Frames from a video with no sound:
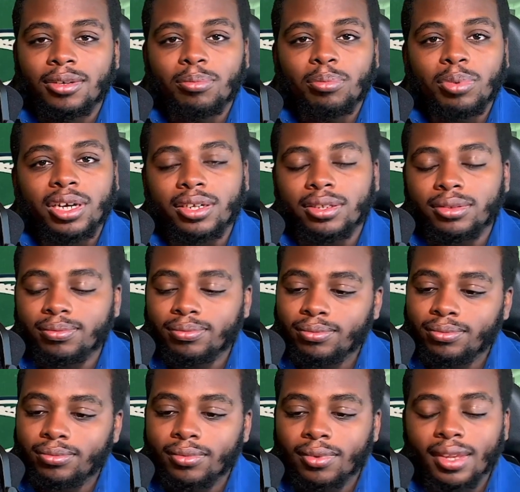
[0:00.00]
But
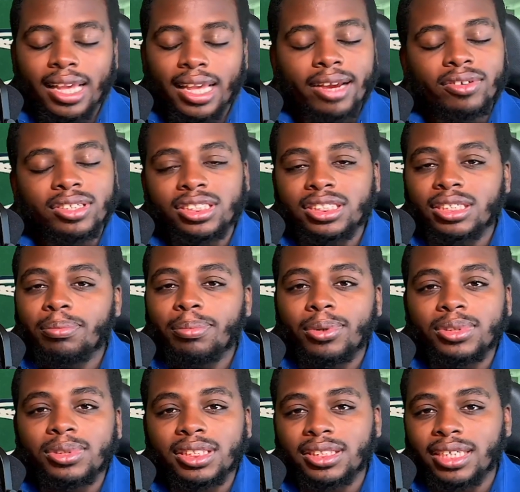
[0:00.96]
Aaron
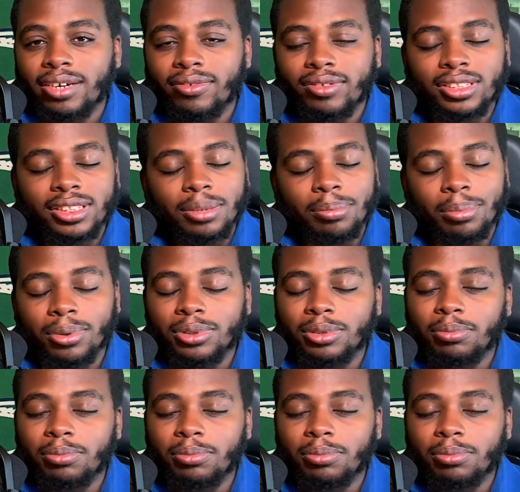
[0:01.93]
Sippos is Aaron Sippos.